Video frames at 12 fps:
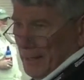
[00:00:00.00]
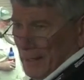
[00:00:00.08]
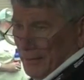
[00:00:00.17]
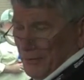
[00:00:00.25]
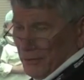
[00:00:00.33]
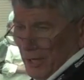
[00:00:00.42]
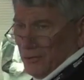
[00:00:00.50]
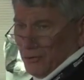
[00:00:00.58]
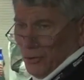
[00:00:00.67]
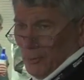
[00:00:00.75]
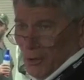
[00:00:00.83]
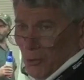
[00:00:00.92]
uh, the Tyton
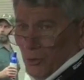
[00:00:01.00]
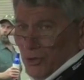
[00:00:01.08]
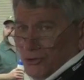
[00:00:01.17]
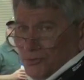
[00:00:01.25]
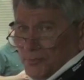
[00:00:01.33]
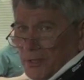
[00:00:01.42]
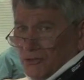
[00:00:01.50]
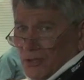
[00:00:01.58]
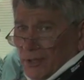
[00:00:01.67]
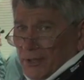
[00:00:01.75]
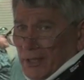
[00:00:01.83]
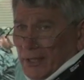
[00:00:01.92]
Terminal was
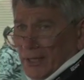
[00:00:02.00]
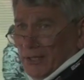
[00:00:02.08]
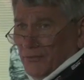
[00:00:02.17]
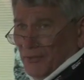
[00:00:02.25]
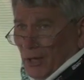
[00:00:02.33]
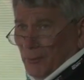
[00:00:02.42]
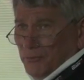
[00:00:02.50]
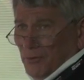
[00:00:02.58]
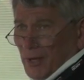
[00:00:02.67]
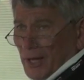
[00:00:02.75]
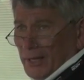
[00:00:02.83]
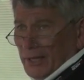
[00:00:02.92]
basically uh, developed
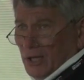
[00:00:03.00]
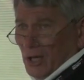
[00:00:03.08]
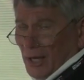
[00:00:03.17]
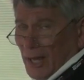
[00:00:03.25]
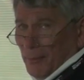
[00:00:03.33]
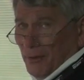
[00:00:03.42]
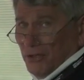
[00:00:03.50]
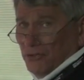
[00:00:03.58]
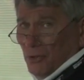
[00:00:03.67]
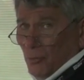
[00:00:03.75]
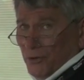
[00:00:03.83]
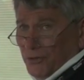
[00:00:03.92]
uh, in
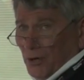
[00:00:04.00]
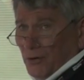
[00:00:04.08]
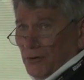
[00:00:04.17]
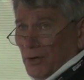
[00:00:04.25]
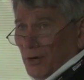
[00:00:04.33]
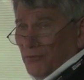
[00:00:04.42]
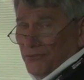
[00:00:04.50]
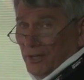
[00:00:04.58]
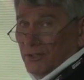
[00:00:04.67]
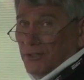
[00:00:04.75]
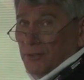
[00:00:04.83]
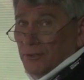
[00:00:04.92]
collaboration with our, our
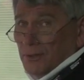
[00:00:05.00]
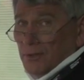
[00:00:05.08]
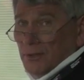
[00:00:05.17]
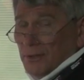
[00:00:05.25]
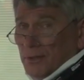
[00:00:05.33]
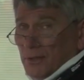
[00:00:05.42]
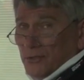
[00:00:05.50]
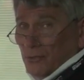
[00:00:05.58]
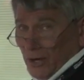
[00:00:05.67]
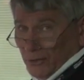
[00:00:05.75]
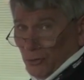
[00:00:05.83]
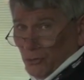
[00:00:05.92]
Fendt
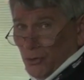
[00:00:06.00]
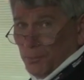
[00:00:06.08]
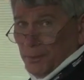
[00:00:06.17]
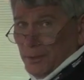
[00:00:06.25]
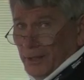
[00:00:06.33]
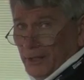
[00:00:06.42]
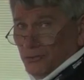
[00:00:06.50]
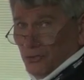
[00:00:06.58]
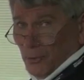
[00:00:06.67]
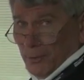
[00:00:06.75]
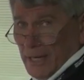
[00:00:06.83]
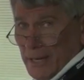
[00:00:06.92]
tractor group in
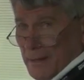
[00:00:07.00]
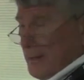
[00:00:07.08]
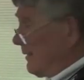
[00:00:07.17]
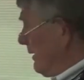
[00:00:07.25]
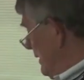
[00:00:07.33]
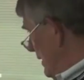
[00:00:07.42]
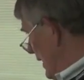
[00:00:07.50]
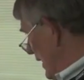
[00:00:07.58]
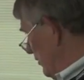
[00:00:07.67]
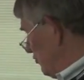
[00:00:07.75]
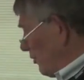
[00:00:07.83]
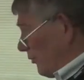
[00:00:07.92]
Germany.
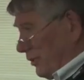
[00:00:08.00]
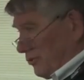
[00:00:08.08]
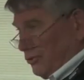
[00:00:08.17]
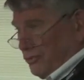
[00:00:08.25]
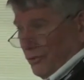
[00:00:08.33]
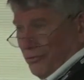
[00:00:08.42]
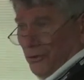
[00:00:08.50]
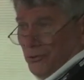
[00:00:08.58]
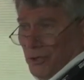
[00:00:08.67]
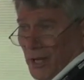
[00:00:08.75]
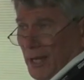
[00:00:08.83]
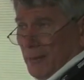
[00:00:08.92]
And so this is the
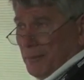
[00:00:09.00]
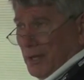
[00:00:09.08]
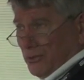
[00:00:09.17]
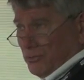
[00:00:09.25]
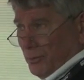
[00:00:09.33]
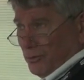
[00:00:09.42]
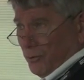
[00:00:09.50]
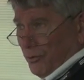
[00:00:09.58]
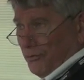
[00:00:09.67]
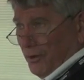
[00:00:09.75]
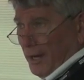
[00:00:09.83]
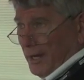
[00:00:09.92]
first time customers
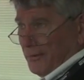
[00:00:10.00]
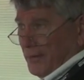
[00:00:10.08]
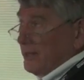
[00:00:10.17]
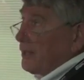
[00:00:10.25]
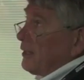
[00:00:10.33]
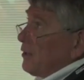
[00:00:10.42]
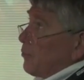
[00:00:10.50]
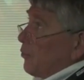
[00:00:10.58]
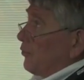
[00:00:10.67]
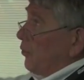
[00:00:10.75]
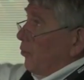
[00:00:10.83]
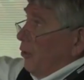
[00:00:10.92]
will find that
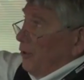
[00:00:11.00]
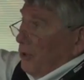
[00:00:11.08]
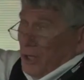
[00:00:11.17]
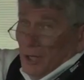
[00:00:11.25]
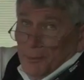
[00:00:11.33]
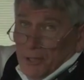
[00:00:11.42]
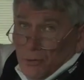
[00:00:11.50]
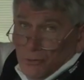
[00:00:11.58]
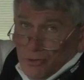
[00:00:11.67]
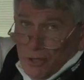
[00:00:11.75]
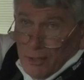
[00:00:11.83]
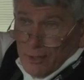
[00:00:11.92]
we're no longer going to be
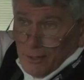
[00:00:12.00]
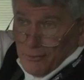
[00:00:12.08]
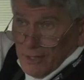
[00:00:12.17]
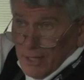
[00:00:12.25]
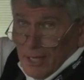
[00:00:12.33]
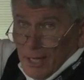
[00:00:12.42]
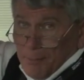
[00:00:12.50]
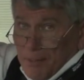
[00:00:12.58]
using the E I